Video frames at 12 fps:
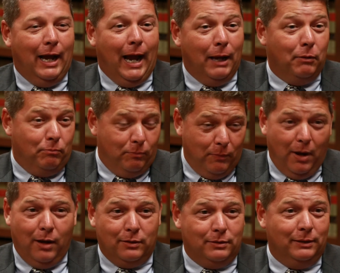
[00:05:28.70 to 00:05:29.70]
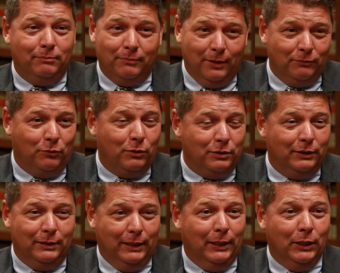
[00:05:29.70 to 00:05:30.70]
I honestly,
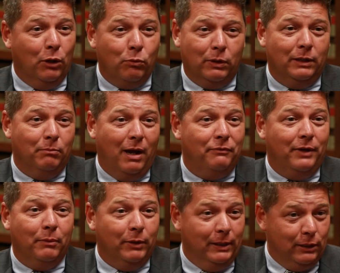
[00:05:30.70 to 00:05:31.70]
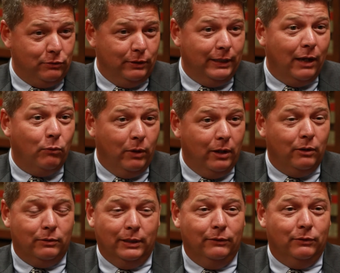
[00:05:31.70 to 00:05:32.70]
unfortunately, didn't know really my family history that
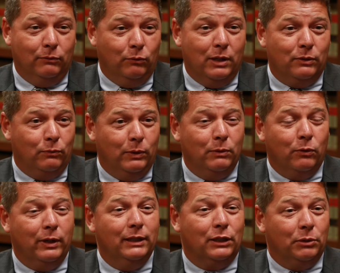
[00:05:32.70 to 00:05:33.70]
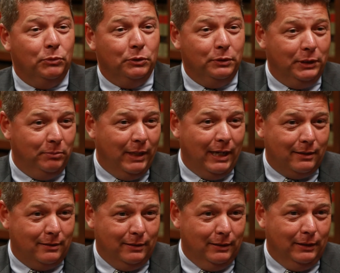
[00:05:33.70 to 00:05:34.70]
well, and even whether we were in the community
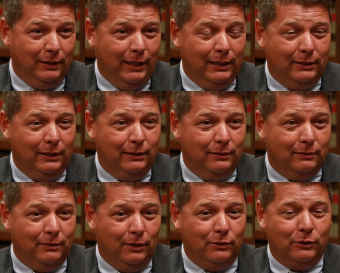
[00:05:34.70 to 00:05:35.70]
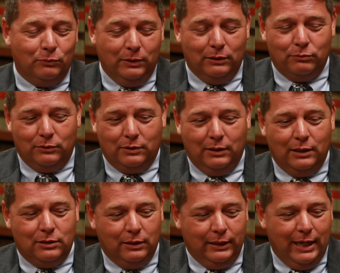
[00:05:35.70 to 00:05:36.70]
back in the 1800s when this was
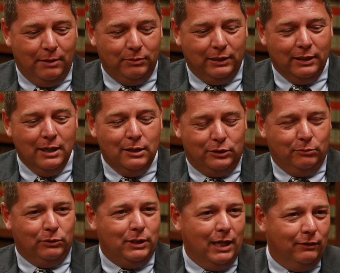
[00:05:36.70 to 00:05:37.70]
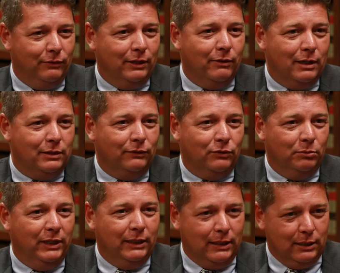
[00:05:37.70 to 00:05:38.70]
allegedly happening. So it was kind of interesting for
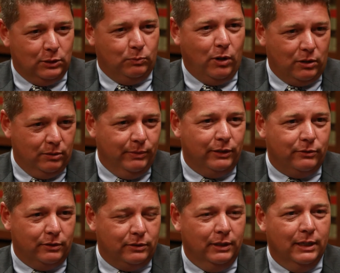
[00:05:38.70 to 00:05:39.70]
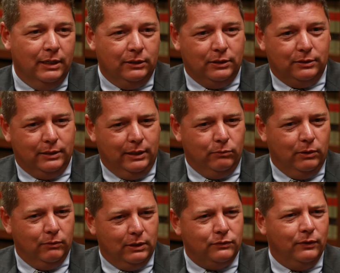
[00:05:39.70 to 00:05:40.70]
me and kind of sparked some interest to say,
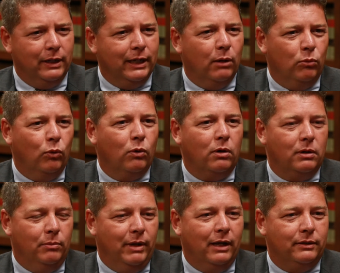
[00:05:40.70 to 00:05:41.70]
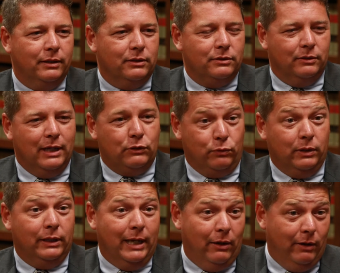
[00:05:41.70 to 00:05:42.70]
well, let's find out more about this. So that's
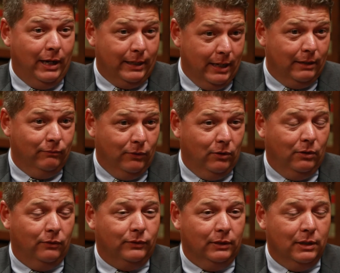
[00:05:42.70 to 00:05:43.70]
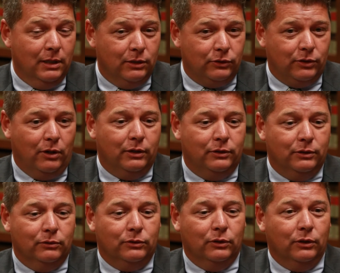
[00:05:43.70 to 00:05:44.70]
really how I got involved and started
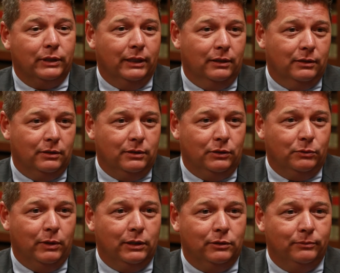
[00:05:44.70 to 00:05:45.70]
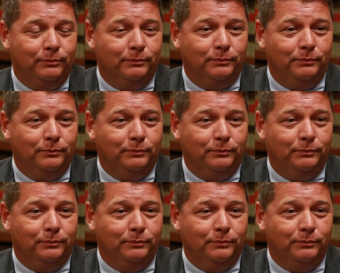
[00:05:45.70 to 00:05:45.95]
to, to look into the situation.